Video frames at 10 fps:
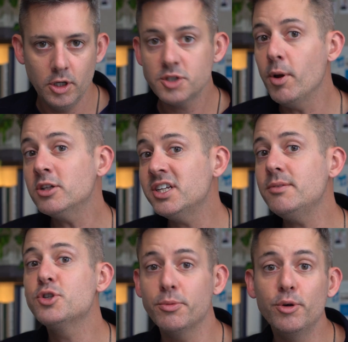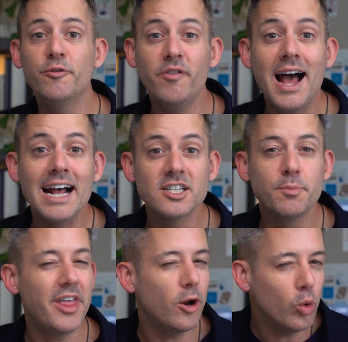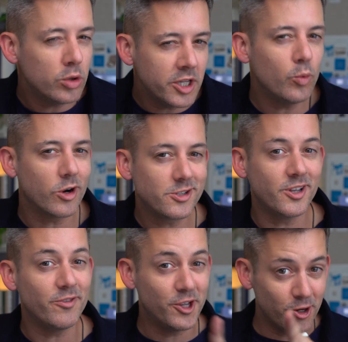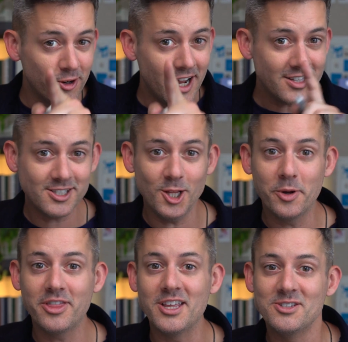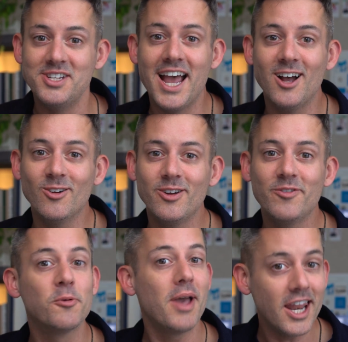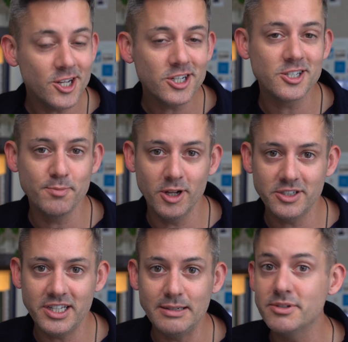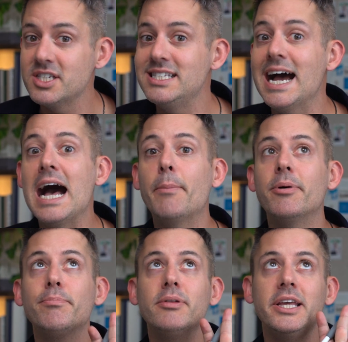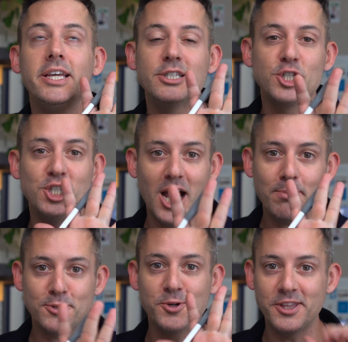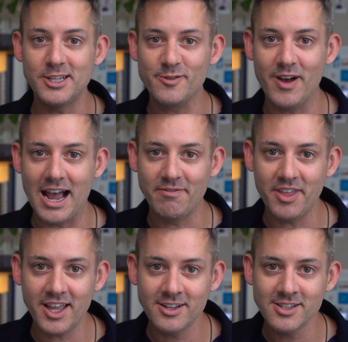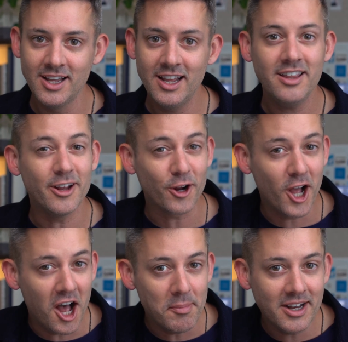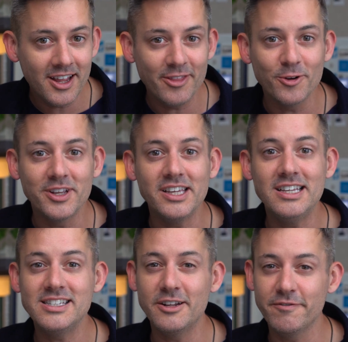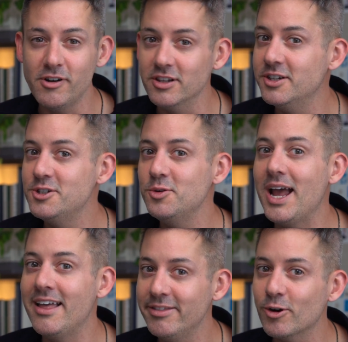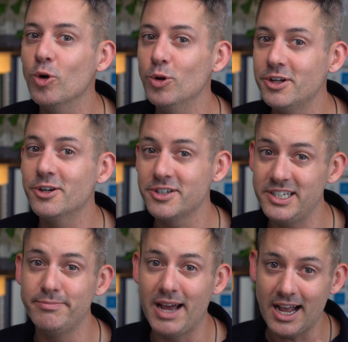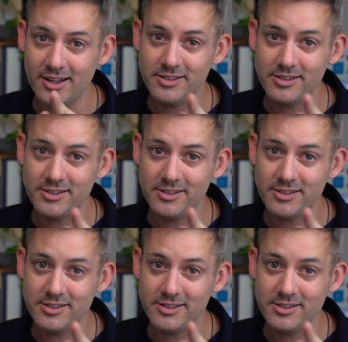Small teams should move fast, but that only works if you're not slowing things down. If you're managing a small team, please stop doing these 5 things. They're common and they're easy to fall into, and they're holding your team back.